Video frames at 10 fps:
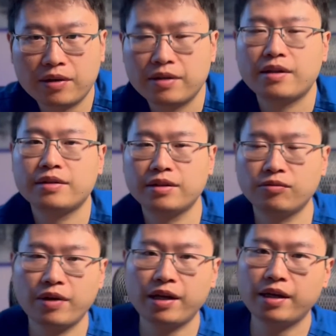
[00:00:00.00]
Does it
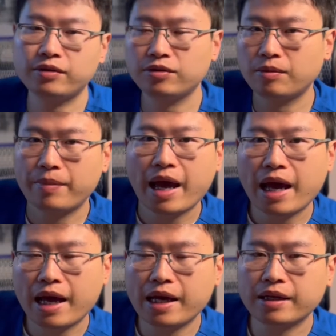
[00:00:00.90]
radiate to the
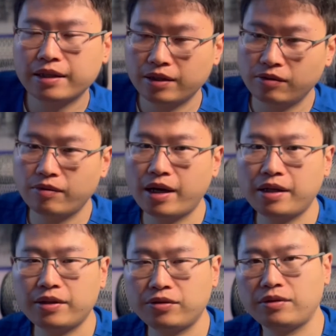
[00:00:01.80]
back,
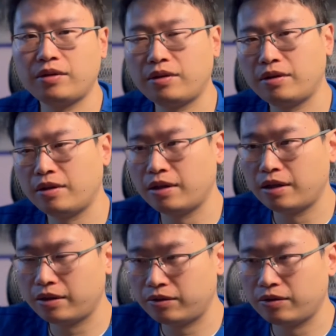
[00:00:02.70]
radiate
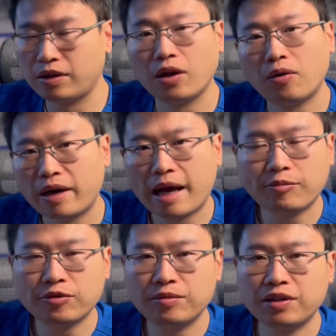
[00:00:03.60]
to the lower
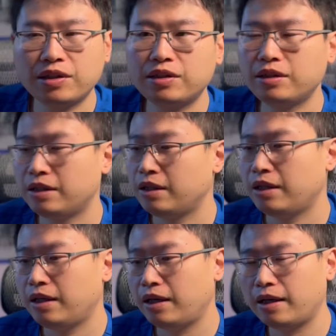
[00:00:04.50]
abdomen?
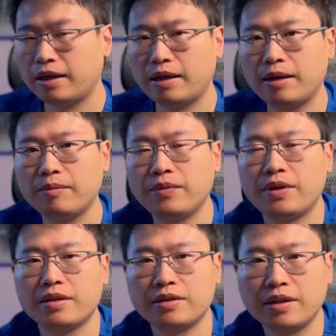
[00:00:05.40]
Does it